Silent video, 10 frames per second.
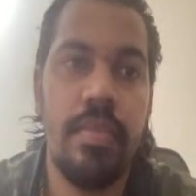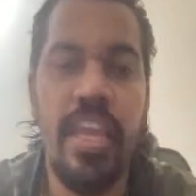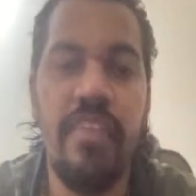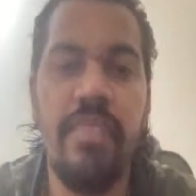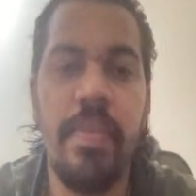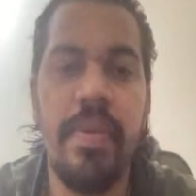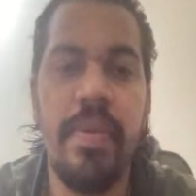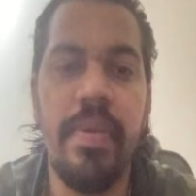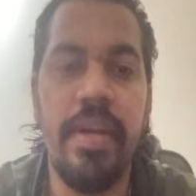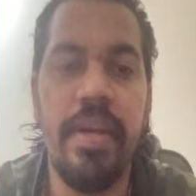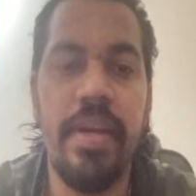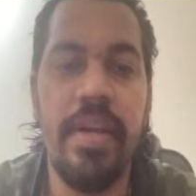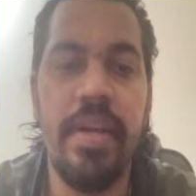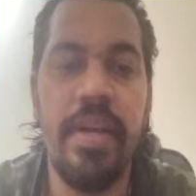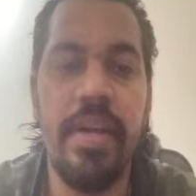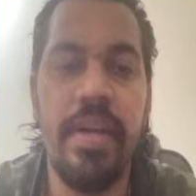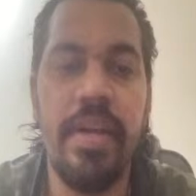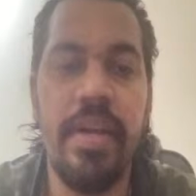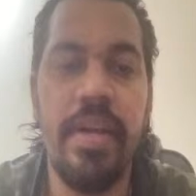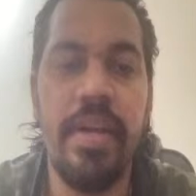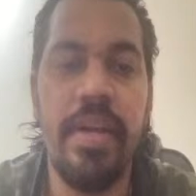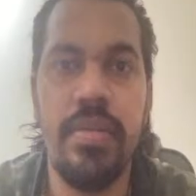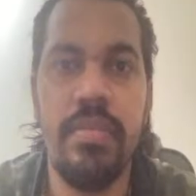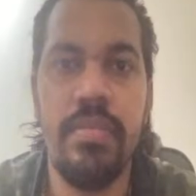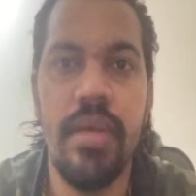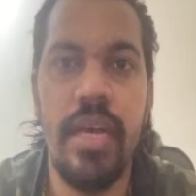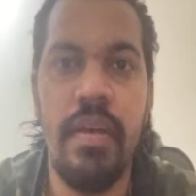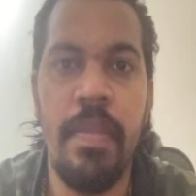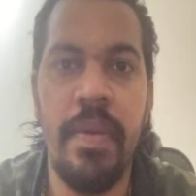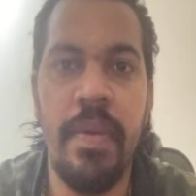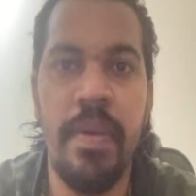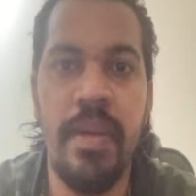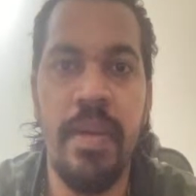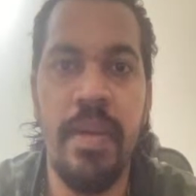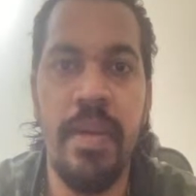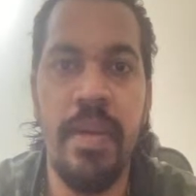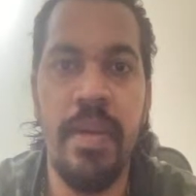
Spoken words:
Give me a minute, guys. Just give me a minute. I will be coming back.